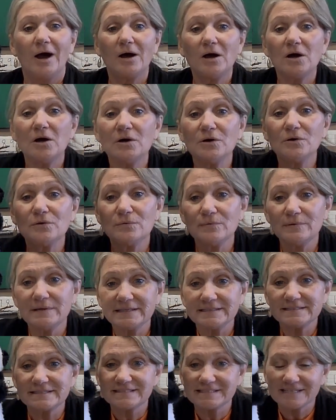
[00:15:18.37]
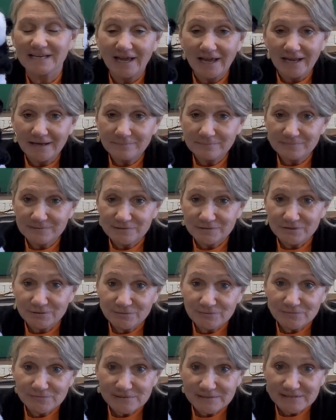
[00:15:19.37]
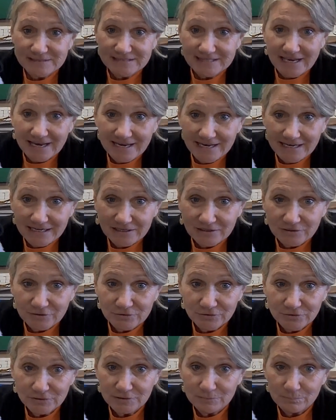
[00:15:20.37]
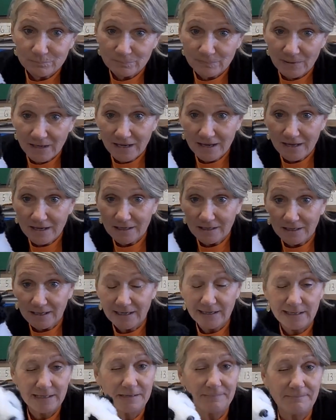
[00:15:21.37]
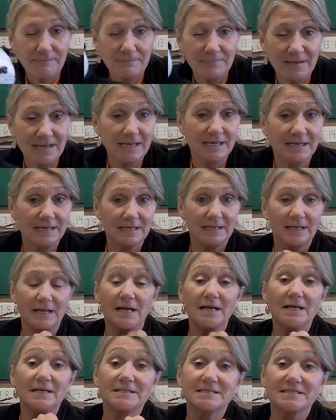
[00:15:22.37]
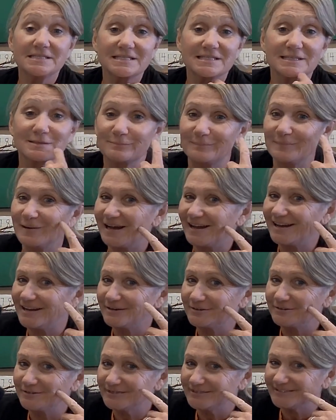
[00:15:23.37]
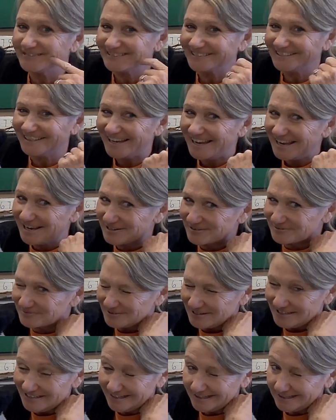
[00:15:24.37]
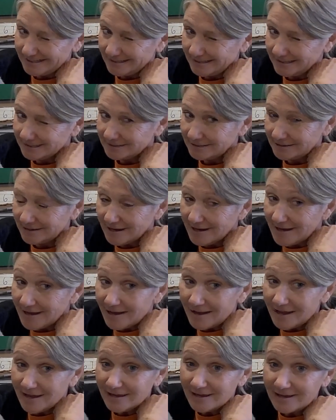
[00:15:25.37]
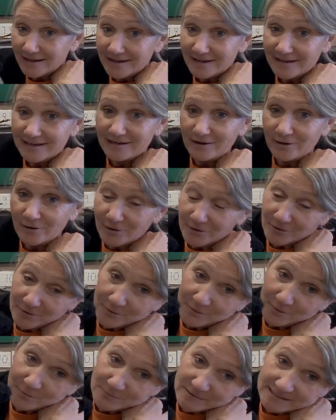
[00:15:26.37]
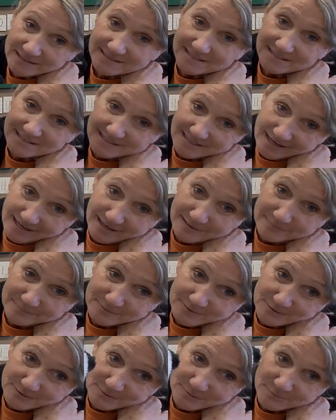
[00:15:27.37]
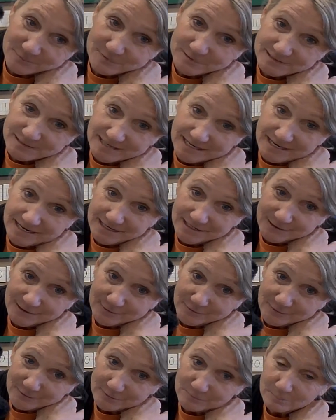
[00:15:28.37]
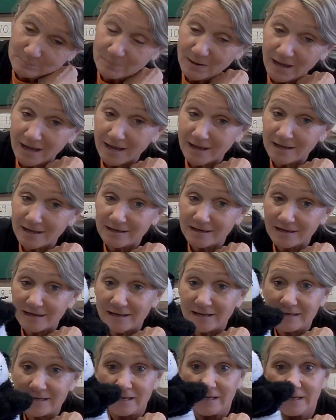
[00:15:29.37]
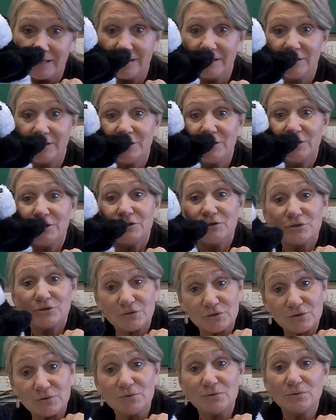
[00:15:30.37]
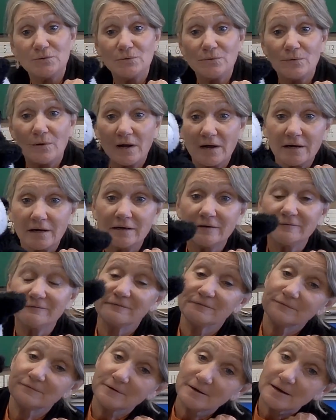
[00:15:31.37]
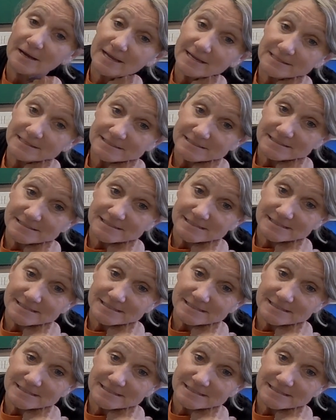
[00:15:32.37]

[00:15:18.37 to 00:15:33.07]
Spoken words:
Oh, it's time to say goodbye. Make us smile and wink an eye. Oh, it's time to say goodbye to our friends.